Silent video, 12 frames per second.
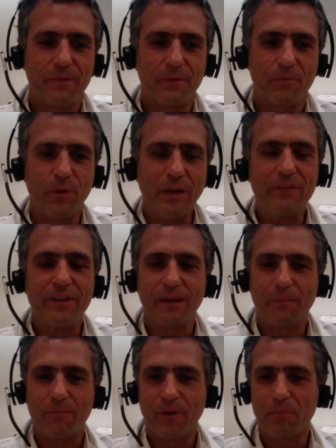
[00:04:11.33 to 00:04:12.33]
We live in
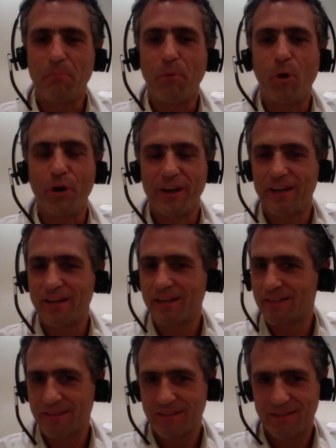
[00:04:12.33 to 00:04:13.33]
a very
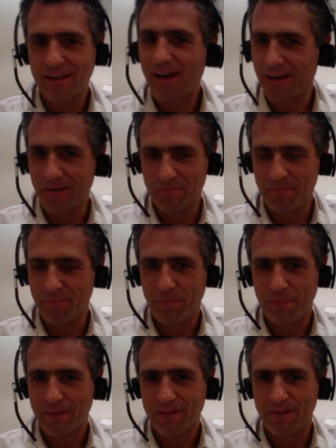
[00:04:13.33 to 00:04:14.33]
poignant time
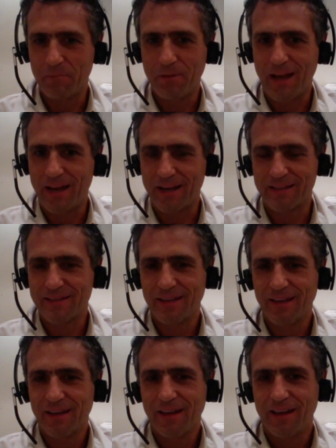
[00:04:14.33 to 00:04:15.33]
in the planet,
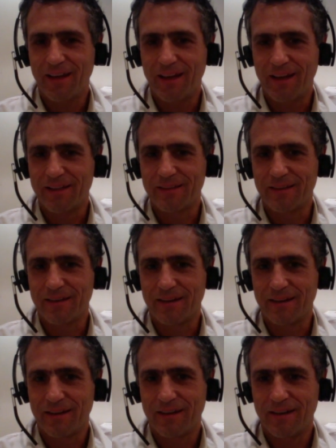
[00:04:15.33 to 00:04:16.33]

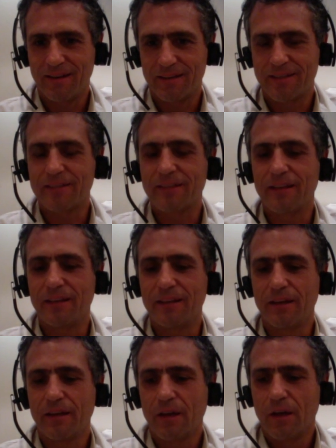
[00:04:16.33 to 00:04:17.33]
and
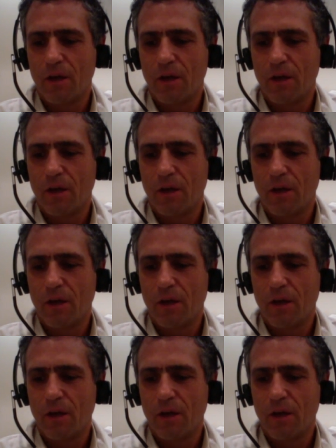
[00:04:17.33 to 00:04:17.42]
certainly